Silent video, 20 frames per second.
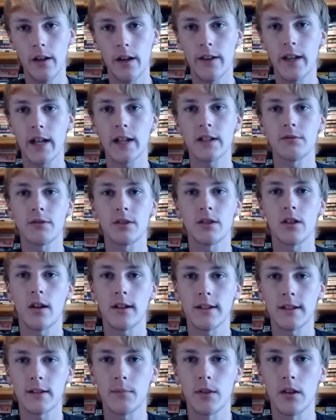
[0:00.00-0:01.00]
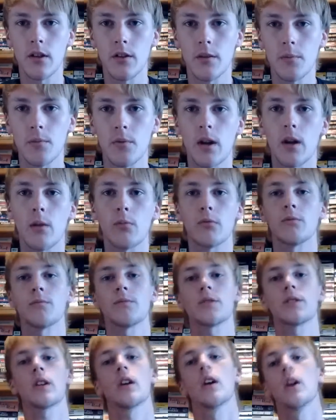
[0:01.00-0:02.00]
and that's what's causing me all the
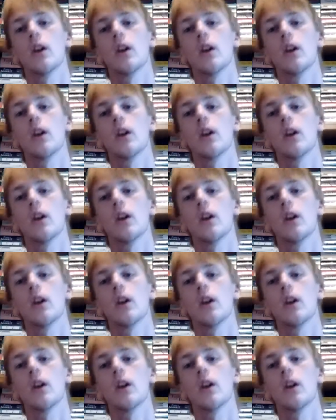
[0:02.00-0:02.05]
problems.